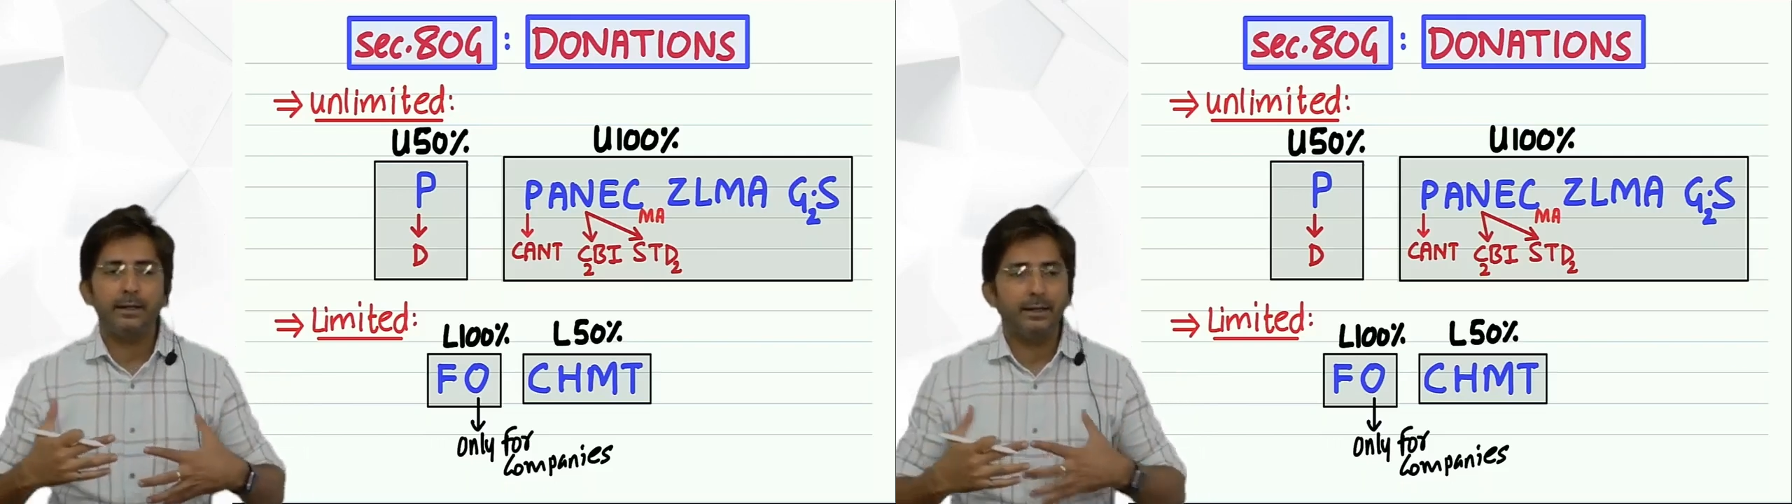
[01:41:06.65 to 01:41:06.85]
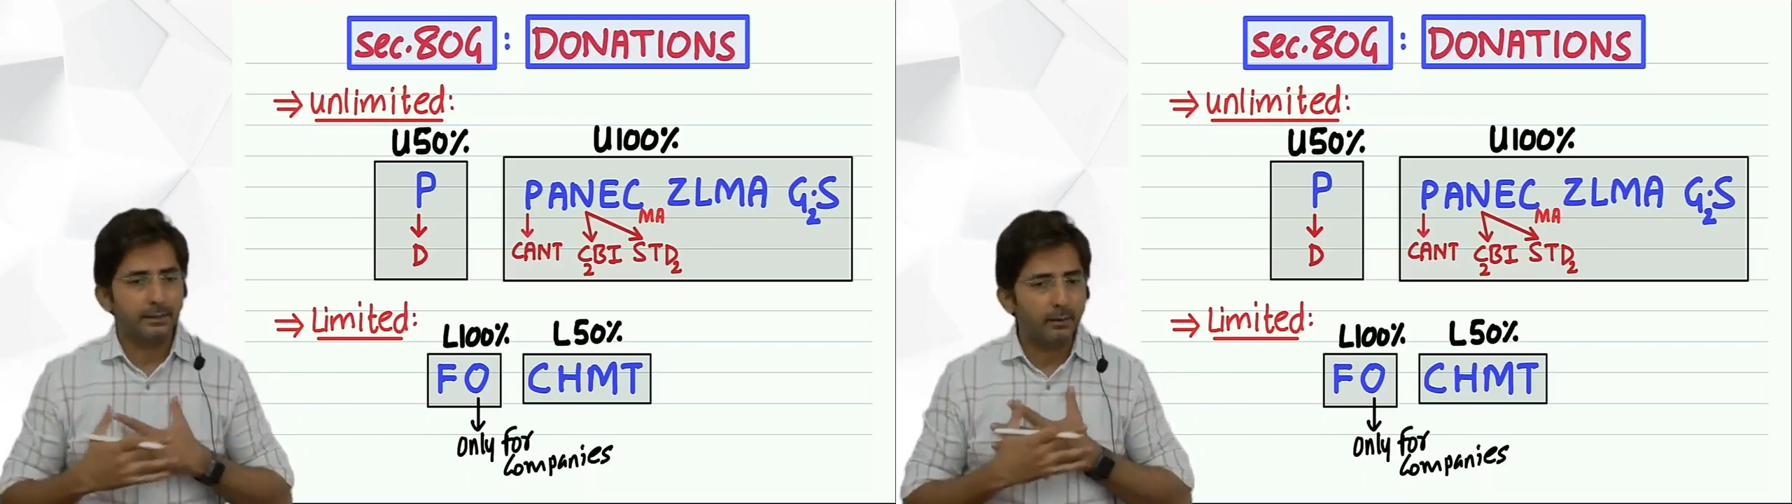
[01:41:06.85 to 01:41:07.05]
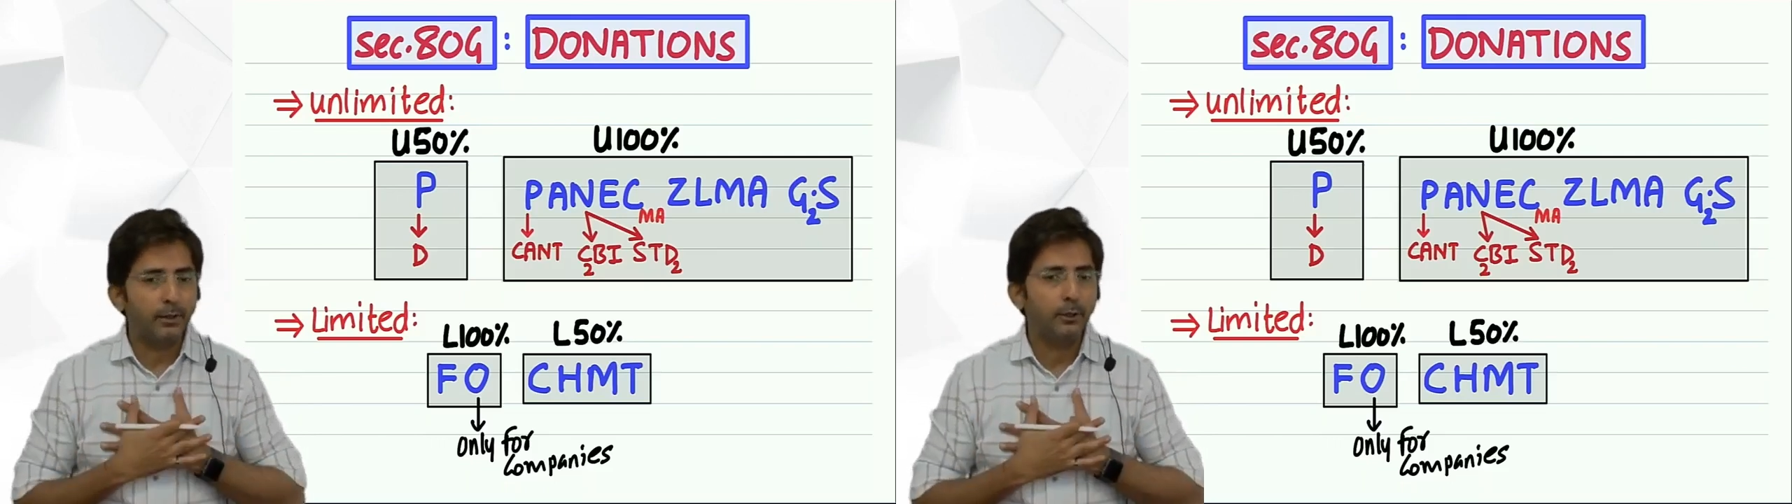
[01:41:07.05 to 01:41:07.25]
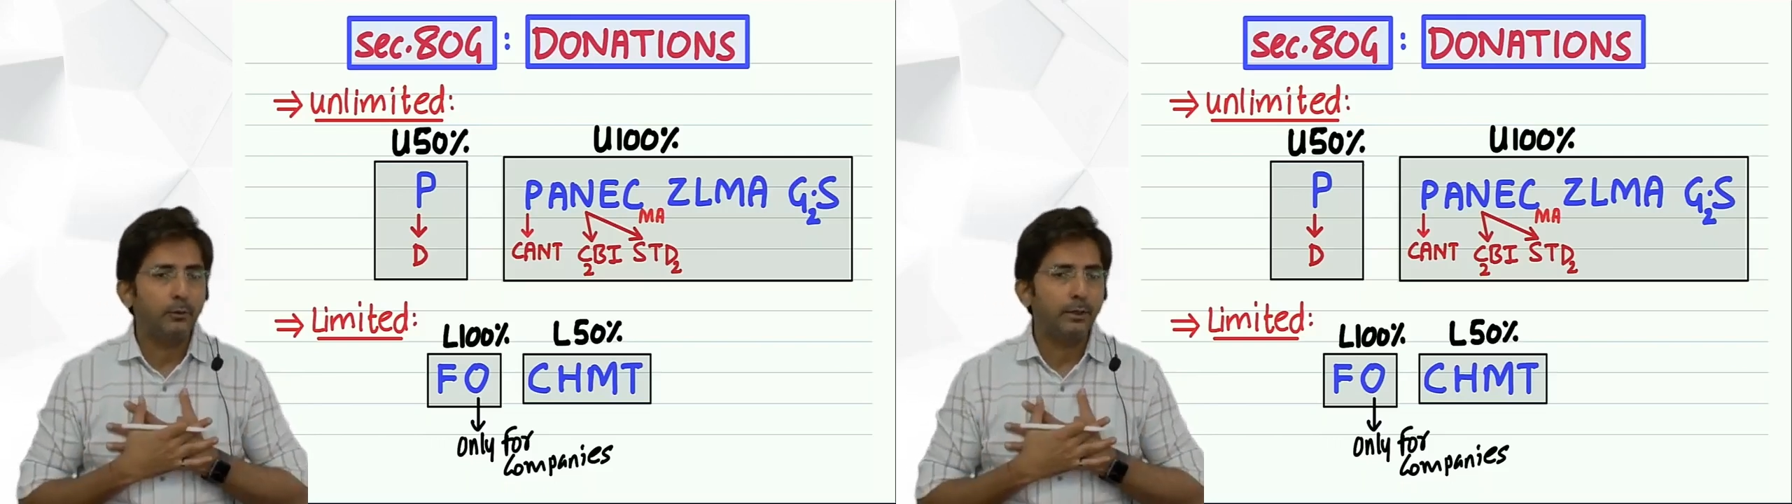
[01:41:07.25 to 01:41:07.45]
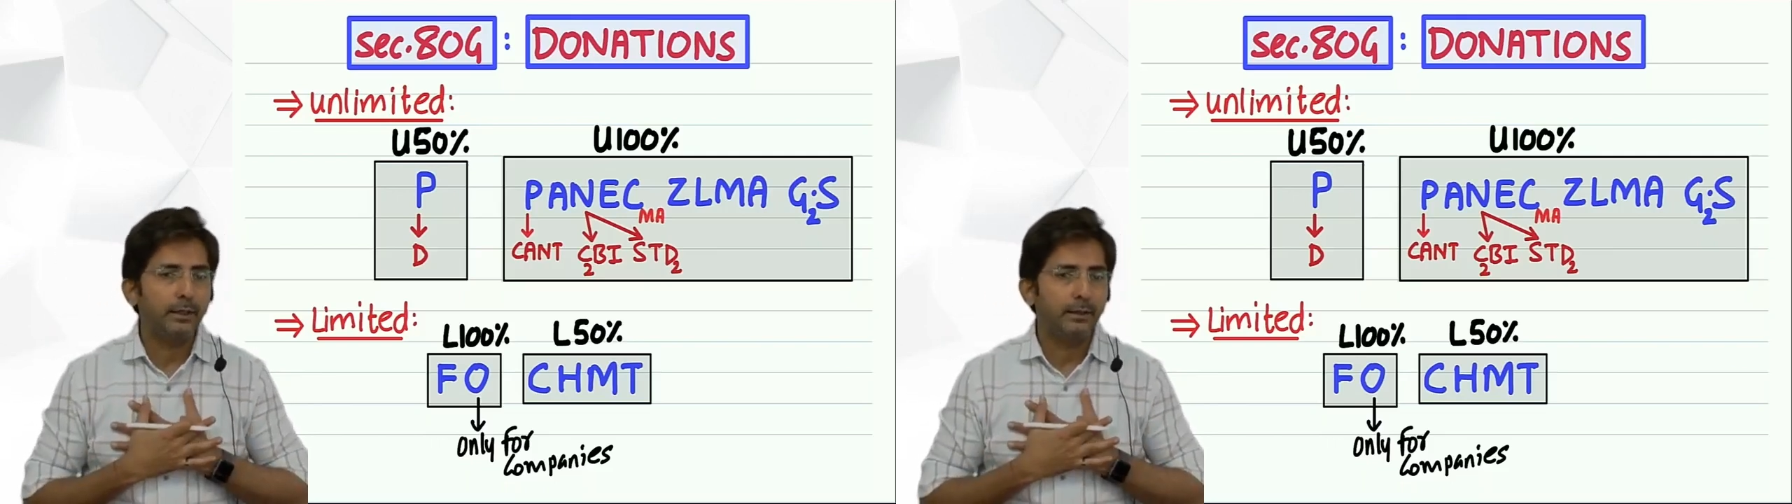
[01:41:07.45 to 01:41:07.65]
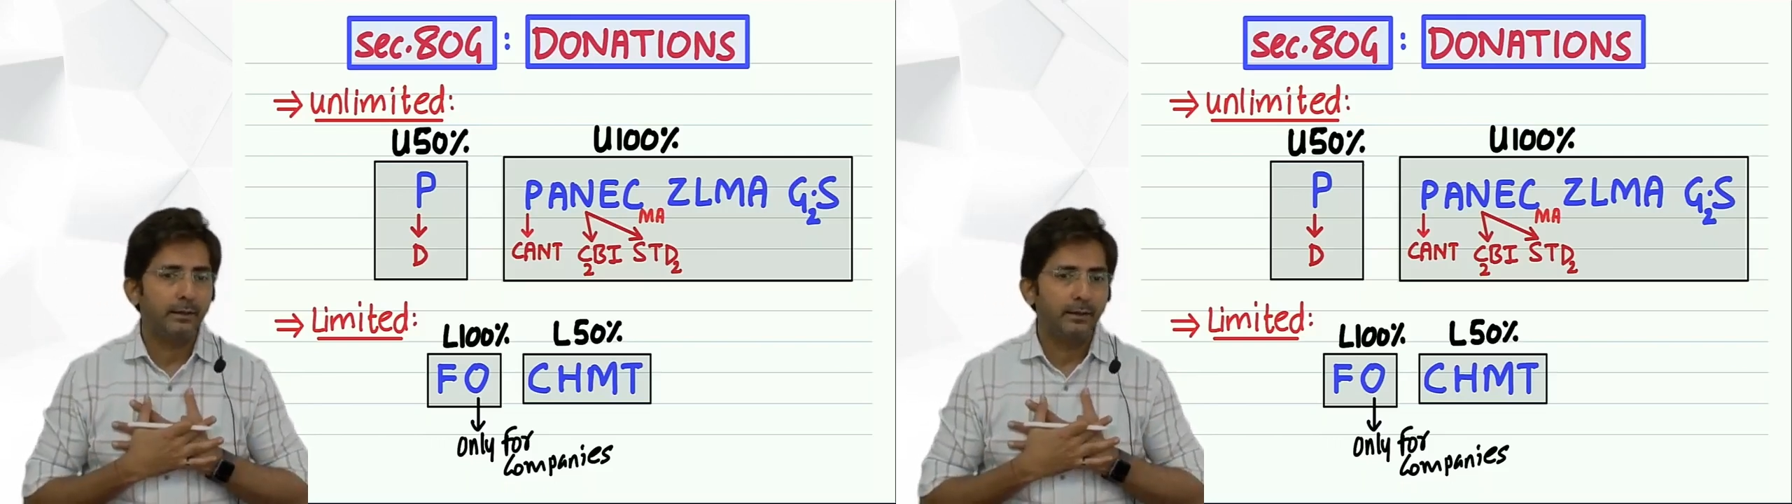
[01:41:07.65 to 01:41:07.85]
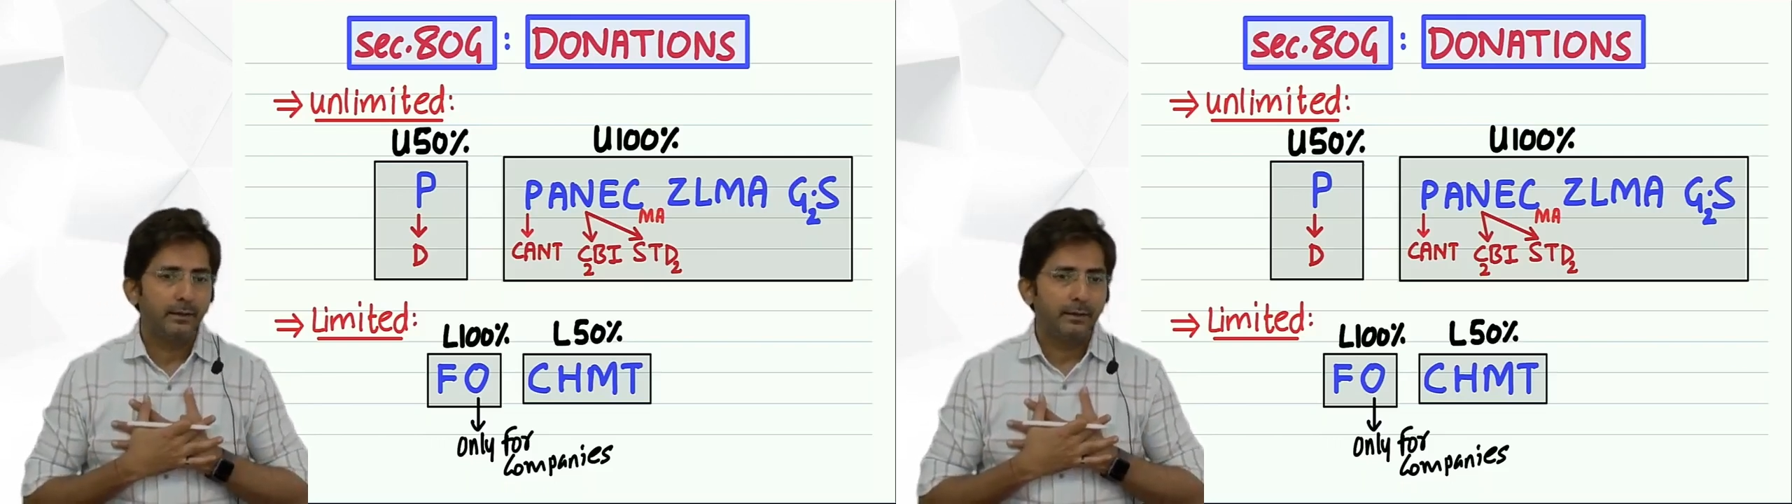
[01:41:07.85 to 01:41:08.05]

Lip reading: it is our duty